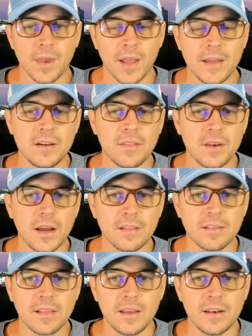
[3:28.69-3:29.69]
Heading to the night
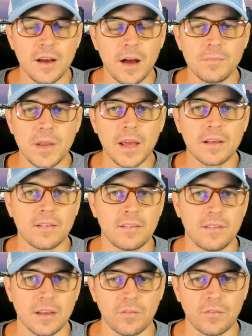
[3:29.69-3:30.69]
slate up
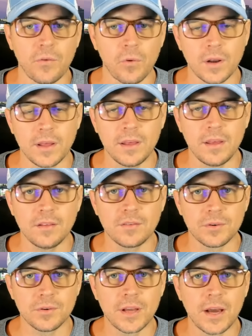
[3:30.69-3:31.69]
next, 6:40
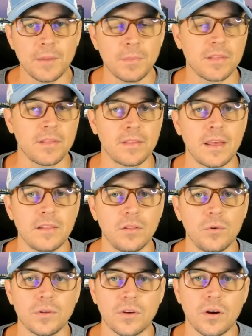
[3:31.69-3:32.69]
Eastern time. It's the St.
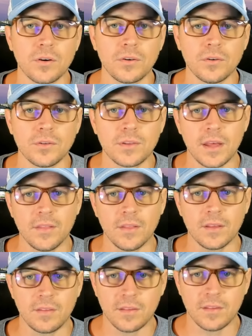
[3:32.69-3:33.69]
Louis Cardinals in
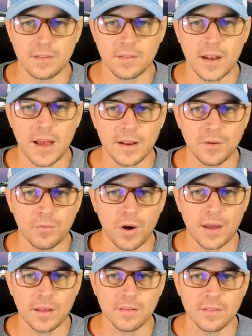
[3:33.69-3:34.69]
the Cincinnati
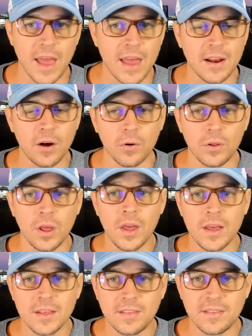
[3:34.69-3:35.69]
Reds. NL
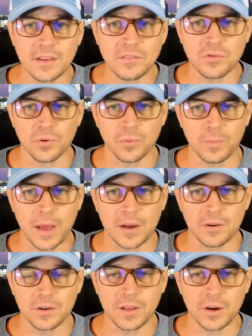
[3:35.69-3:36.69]
Central
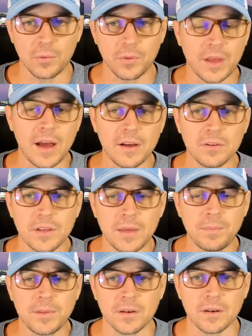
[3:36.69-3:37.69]
battle here with Kyle
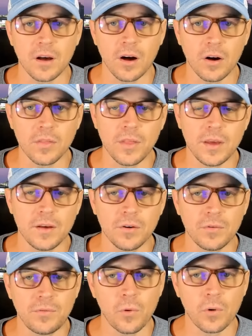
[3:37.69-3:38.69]
Gibson on the
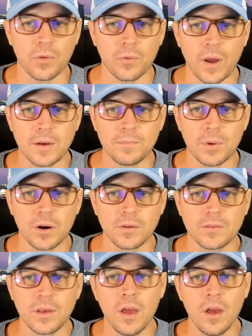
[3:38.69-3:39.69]
hill for the
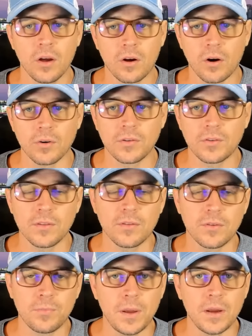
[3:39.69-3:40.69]
Redbirds. Carson
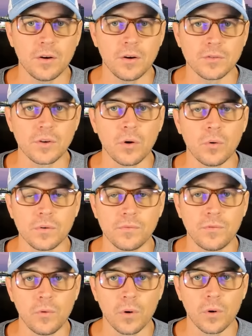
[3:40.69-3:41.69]
Spiers going
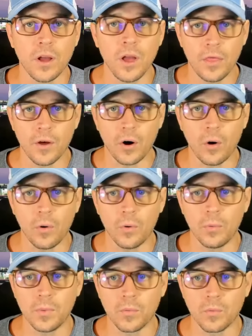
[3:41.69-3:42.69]
for the
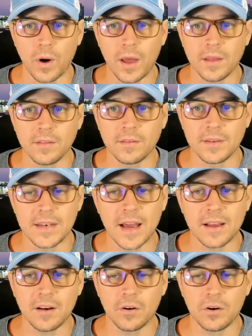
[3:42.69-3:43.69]
home Reds.
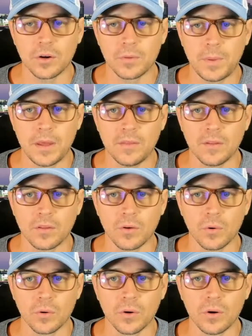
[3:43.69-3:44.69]
Nine and a hook being the
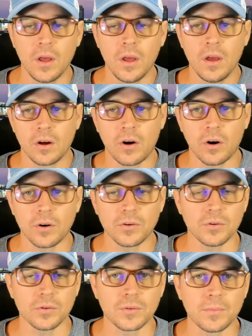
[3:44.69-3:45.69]
total.
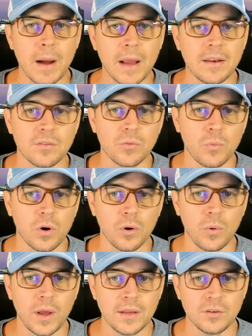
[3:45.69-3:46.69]
Cardinals minus
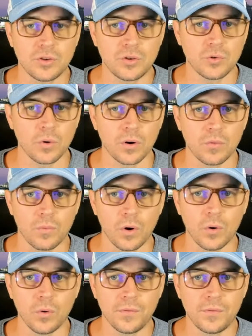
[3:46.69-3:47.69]
108 short
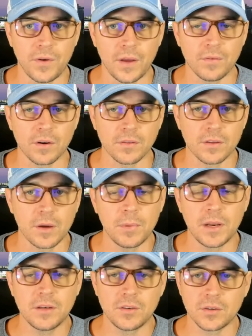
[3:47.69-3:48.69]
road favorites.
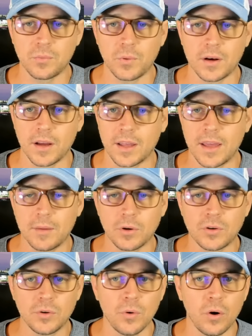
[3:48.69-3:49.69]
Coming in just what, a game or
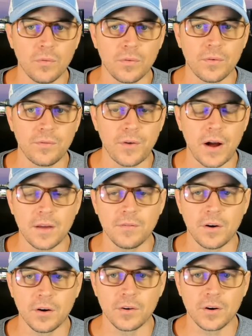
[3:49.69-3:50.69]
two over
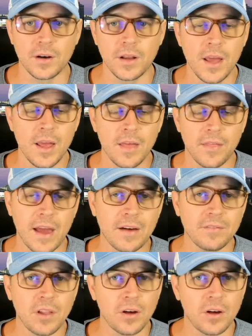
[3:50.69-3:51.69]
500. They
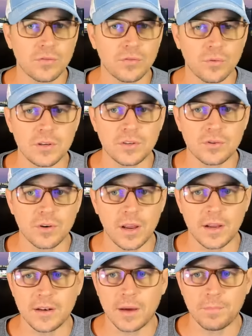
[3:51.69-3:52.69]
have lost three
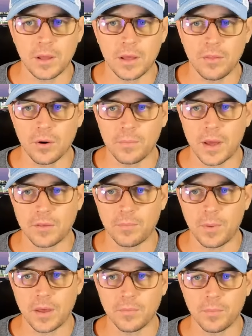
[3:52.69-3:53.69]
straight, not playing their best
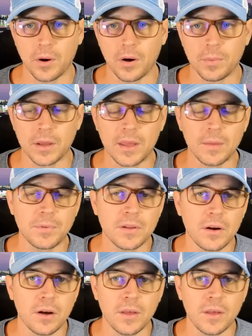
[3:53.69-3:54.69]
baseball, but
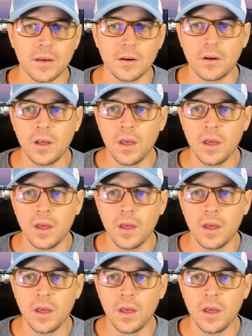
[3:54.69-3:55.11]
Gibson on the hill.